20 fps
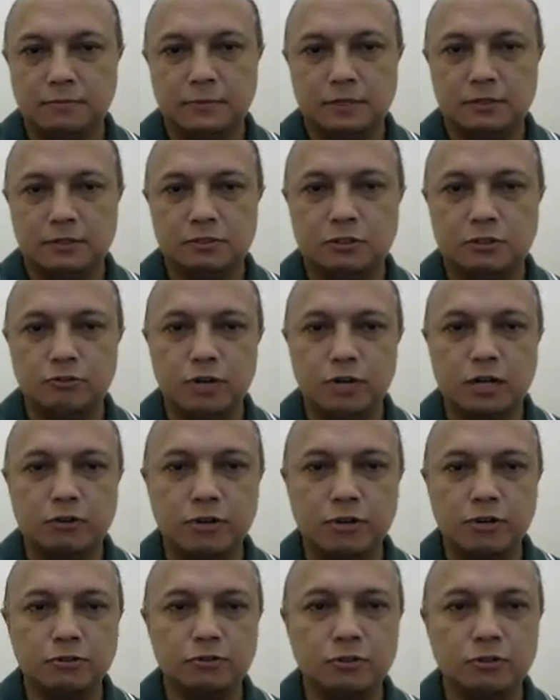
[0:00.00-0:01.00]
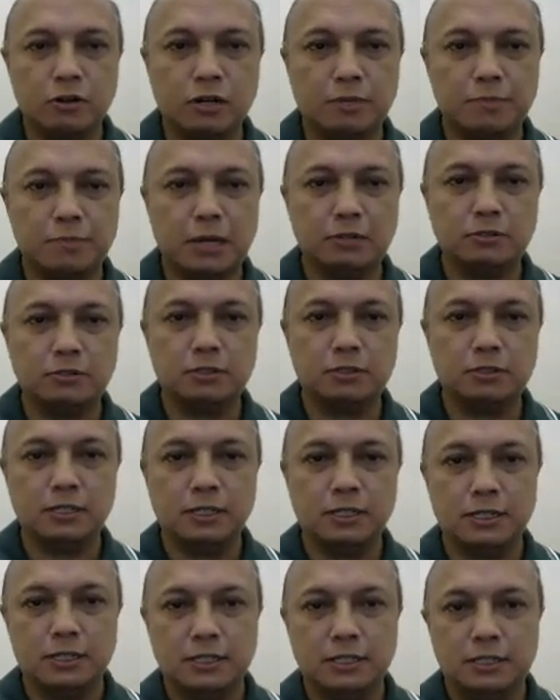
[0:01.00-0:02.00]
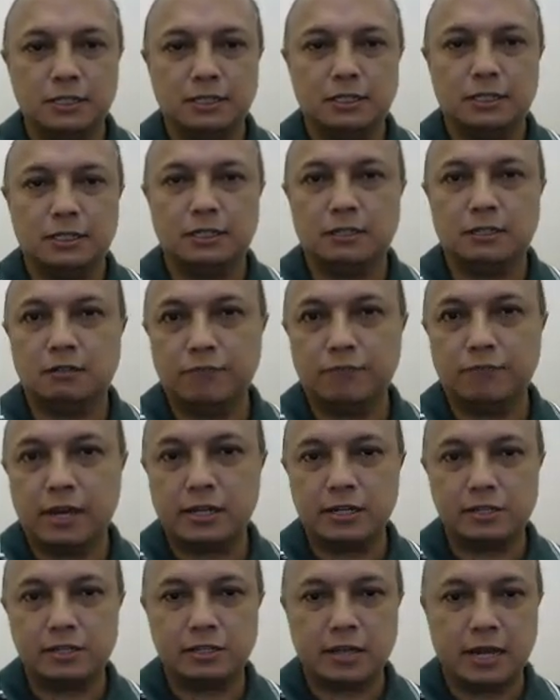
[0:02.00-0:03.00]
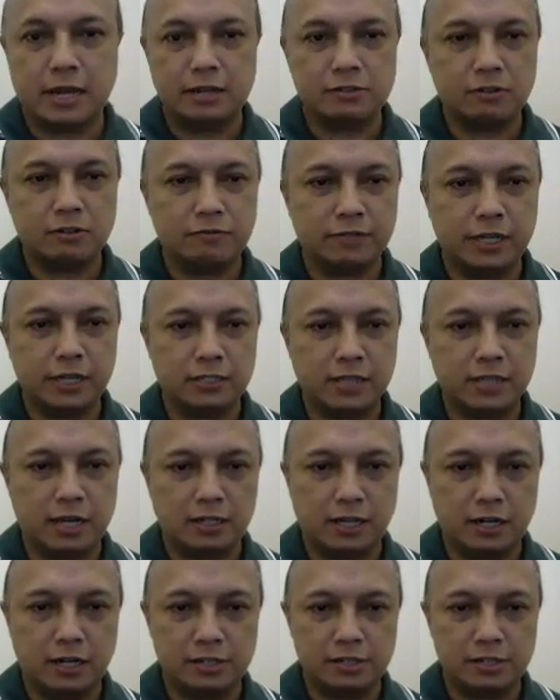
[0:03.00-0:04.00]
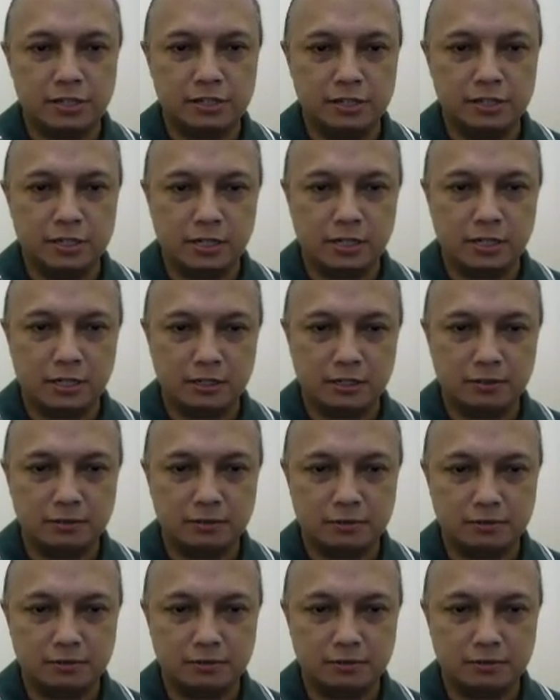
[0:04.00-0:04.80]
So we are going to talk about various kinds of data analysis here.